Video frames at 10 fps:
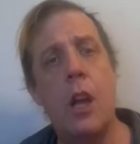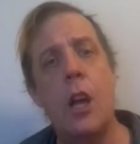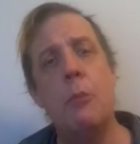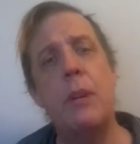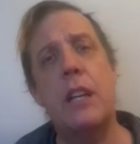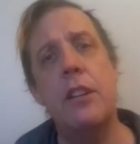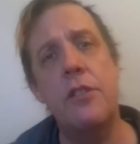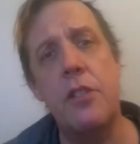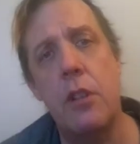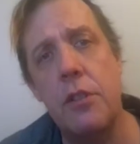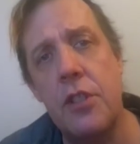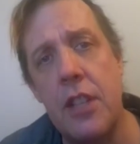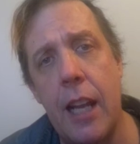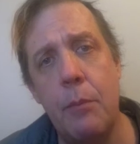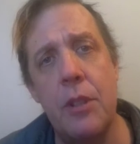Because
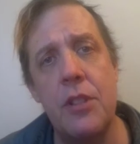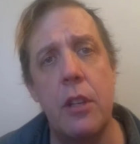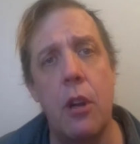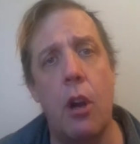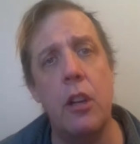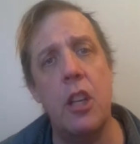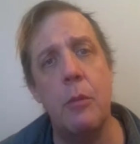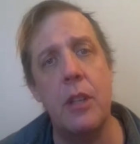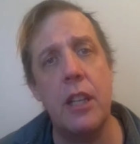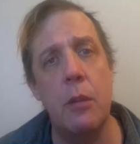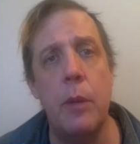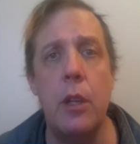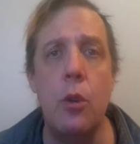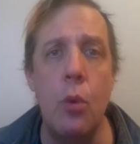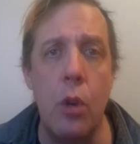statements in an argument can be
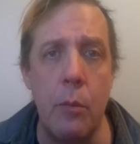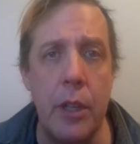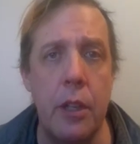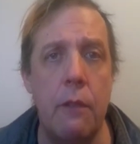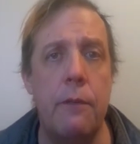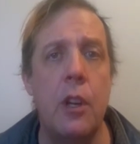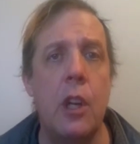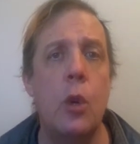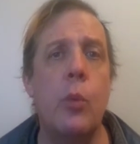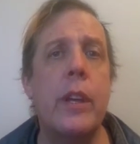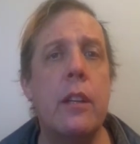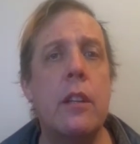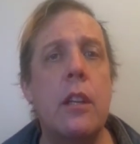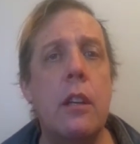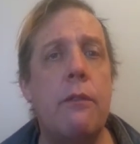normative, we can
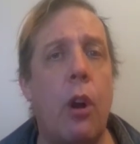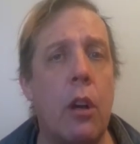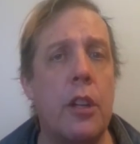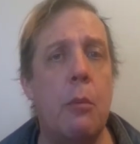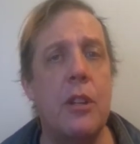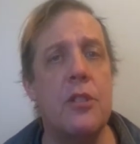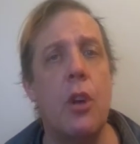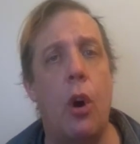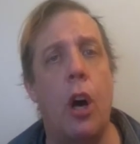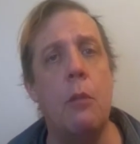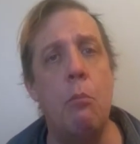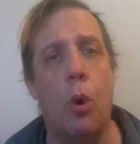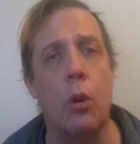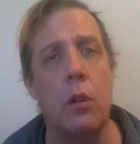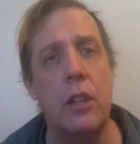give arguments on moral